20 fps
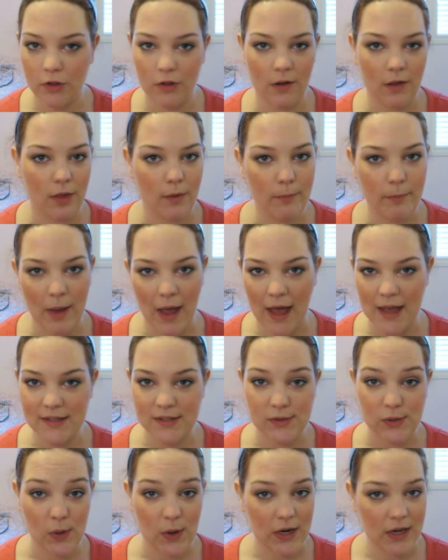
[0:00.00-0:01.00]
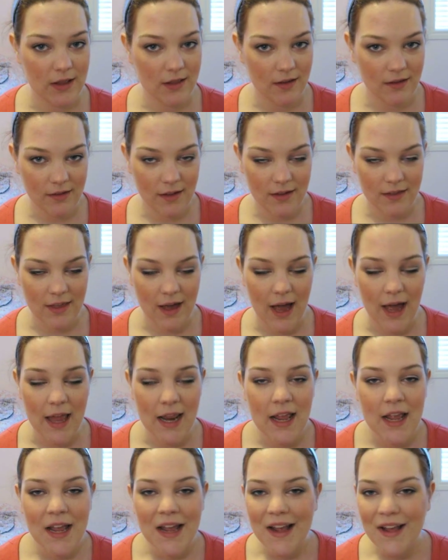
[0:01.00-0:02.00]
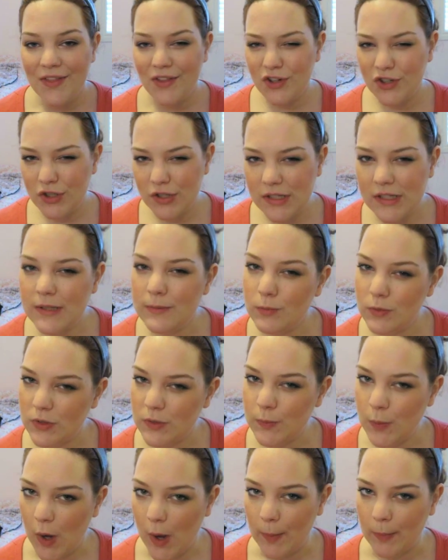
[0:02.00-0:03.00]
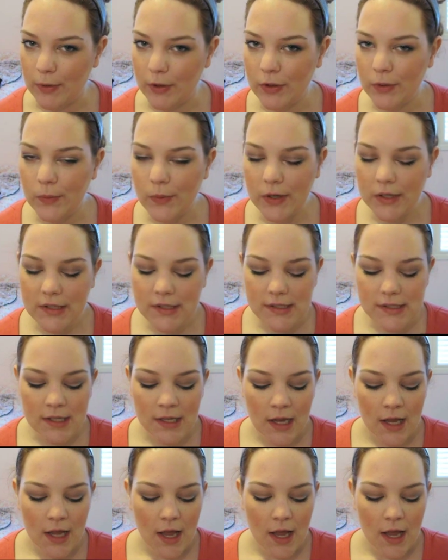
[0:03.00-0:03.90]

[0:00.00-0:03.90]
they're the best or anything like that. They're just the most popular ones.